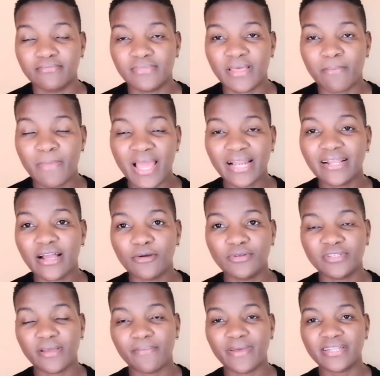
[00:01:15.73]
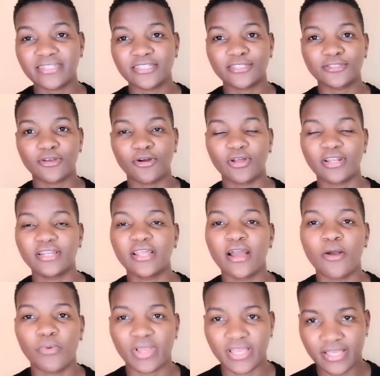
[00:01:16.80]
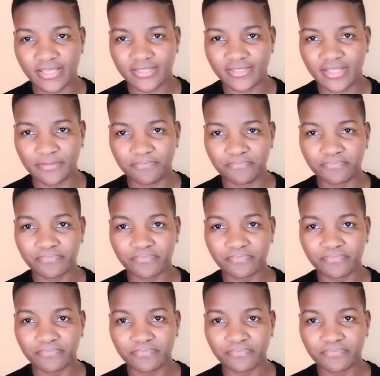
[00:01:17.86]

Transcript: The male counterpart is called Wekesa.